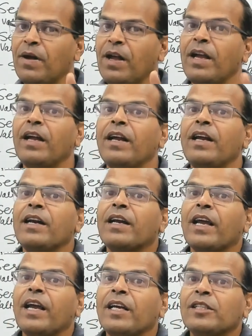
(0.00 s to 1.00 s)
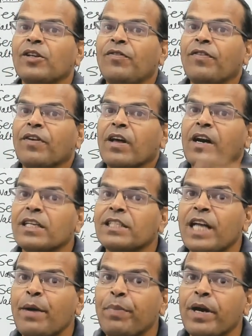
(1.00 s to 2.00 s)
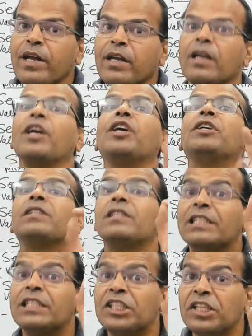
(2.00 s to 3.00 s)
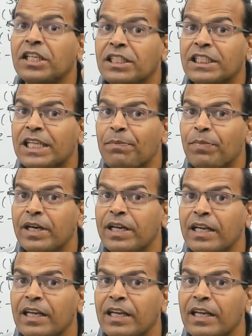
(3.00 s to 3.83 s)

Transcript: In case of current sampling, it is series sampling.